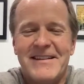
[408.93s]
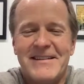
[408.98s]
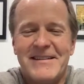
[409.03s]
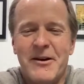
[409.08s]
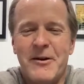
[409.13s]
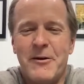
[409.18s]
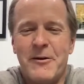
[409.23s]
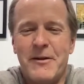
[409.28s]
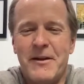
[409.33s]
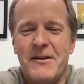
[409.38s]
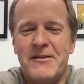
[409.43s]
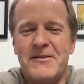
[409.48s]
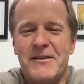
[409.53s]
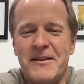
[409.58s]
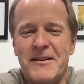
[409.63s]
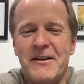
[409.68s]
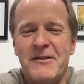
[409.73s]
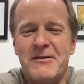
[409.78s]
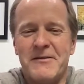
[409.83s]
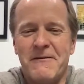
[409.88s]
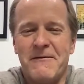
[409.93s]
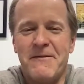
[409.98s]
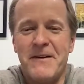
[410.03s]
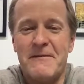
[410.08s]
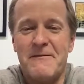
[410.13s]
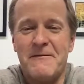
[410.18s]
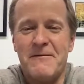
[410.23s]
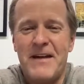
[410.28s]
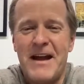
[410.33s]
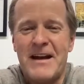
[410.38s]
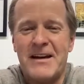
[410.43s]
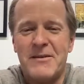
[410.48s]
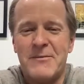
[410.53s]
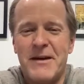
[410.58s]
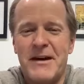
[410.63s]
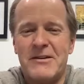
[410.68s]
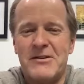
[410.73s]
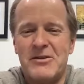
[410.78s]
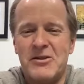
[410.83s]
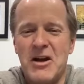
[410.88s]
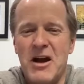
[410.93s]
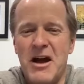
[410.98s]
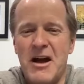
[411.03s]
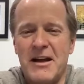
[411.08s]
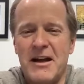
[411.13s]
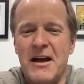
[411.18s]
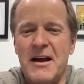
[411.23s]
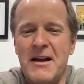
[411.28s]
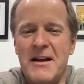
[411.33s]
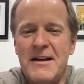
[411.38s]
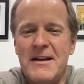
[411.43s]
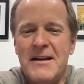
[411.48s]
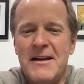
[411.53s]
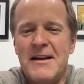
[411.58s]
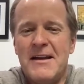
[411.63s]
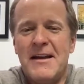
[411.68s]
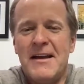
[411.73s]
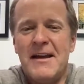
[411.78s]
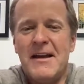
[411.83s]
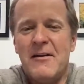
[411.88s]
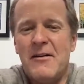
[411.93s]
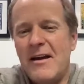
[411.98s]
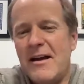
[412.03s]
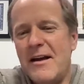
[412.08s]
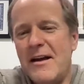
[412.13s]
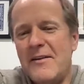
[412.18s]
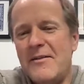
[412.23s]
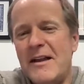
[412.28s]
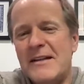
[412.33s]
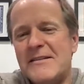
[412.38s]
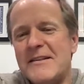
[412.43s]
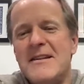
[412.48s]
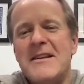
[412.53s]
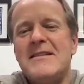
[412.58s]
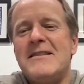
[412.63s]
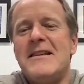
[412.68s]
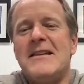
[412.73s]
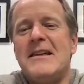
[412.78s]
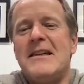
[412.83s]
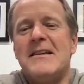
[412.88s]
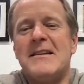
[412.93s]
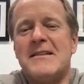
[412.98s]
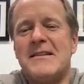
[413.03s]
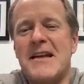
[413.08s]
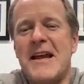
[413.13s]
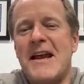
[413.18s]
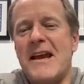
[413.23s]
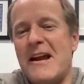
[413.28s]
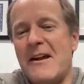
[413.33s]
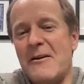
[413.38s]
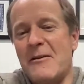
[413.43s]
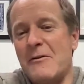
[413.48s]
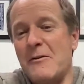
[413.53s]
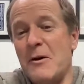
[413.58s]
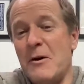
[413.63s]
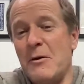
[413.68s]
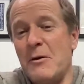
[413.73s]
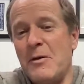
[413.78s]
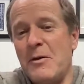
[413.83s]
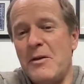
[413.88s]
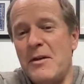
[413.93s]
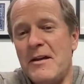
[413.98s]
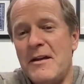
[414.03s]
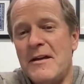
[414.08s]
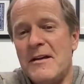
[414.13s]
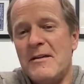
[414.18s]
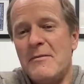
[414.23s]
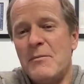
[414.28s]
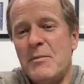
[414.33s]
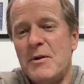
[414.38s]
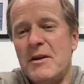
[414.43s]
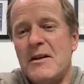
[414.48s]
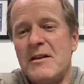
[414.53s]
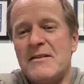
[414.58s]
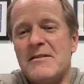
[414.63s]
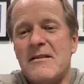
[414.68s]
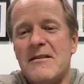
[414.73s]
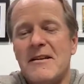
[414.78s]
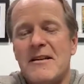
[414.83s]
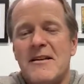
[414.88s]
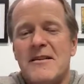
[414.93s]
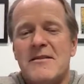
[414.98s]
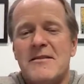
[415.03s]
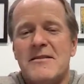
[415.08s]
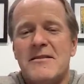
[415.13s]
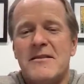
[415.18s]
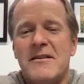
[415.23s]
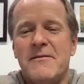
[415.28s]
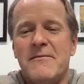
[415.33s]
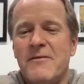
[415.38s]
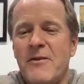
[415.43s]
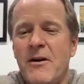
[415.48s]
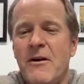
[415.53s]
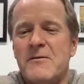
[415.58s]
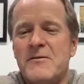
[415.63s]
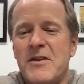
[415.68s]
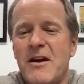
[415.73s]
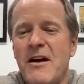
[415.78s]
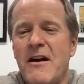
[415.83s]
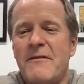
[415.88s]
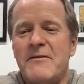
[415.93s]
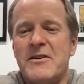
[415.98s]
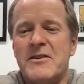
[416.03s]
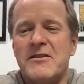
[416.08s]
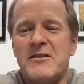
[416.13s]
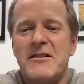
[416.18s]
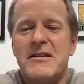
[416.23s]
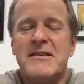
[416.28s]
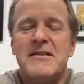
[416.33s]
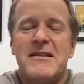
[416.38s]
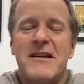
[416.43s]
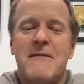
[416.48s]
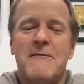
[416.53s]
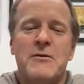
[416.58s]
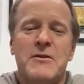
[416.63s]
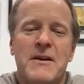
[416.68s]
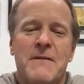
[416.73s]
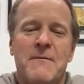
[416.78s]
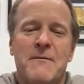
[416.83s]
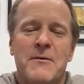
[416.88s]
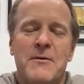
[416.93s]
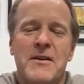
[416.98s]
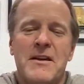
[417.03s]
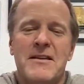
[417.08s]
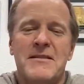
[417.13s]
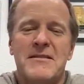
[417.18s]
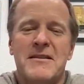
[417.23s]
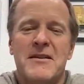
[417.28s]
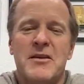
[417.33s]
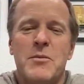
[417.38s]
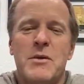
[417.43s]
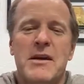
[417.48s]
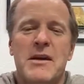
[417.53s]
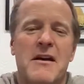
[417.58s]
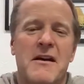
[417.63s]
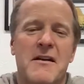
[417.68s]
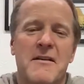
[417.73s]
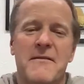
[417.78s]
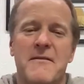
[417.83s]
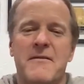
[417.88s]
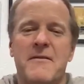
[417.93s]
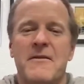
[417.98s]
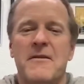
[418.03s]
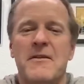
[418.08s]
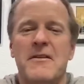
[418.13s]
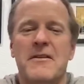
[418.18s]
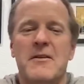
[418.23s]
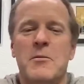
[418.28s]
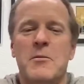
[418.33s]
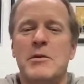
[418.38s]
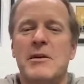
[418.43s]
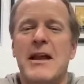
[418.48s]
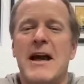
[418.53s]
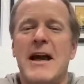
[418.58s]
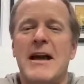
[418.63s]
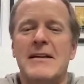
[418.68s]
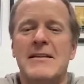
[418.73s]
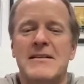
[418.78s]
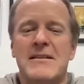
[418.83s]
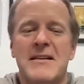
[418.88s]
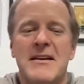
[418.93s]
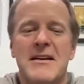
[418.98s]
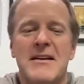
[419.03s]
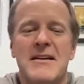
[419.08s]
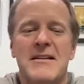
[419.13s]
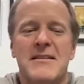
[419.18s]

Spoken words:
So there's a fun fact about chaga. That's an easy thing to say, hair growth, but it involves obviously several different things and can be kind of complex.